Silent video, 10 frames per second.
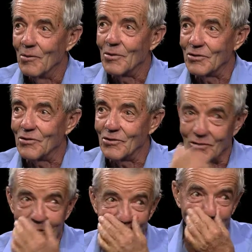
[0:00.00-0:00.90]
which is
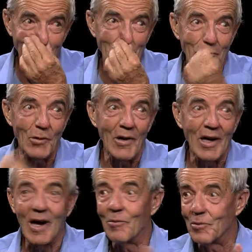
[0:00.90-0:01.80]
essentially what's going
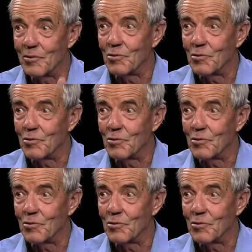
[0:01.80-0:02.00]
on with